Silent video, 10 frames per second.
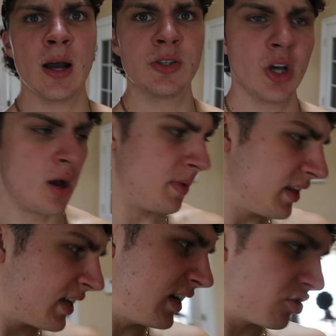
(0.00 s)
All right, y'all, I'm in
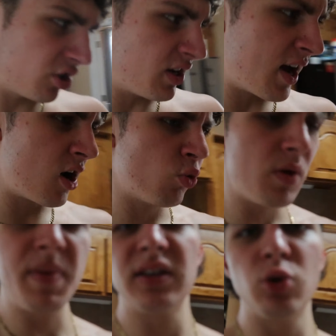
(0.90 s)
the kitchen now. We
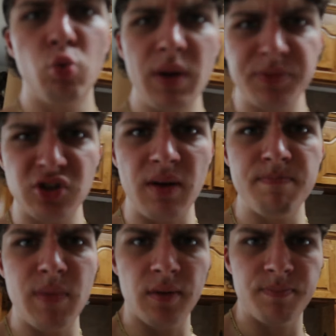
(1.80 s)
about to whip
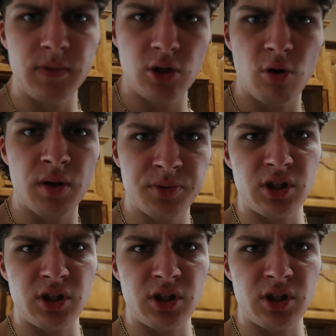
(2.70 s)
something up, you know what I'm